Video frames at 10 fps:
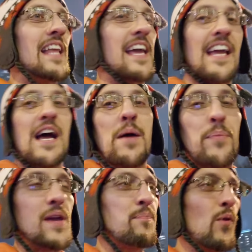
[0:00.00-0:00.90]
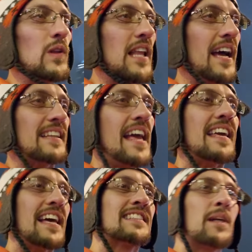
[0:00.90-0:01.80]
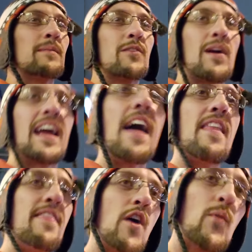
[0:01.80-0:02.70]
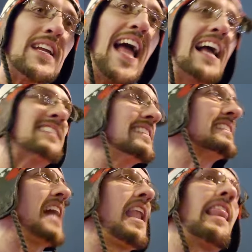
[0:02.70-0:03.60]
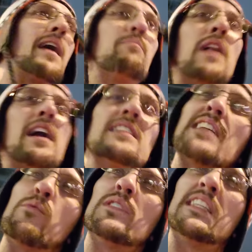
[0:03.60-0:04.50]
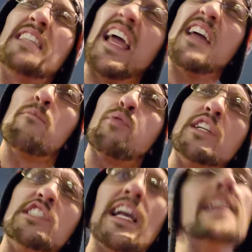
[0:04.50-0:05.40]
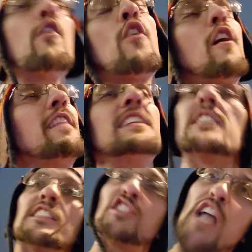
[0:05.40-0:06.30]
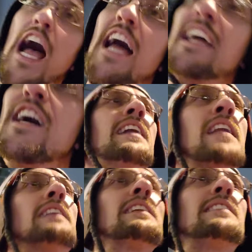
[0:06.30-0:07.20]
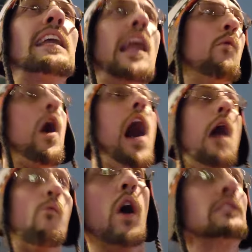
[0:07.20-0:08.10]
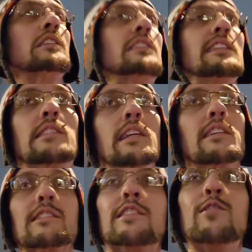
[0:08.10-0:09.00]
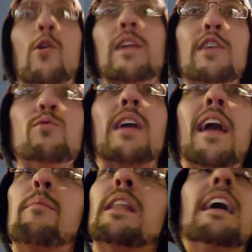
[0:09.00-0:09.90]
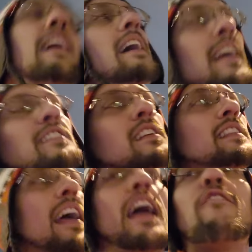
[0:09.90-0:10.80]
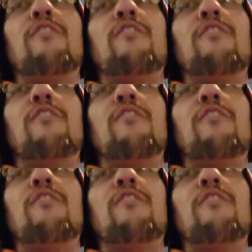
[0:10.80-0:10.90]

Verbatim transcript: like. People like they get something right and then their reaction is kind of like blah, and it's like, well, did they appreciate it or are they just shy? Not to say like, well, I want to see tears to know that you care, but like it's just like it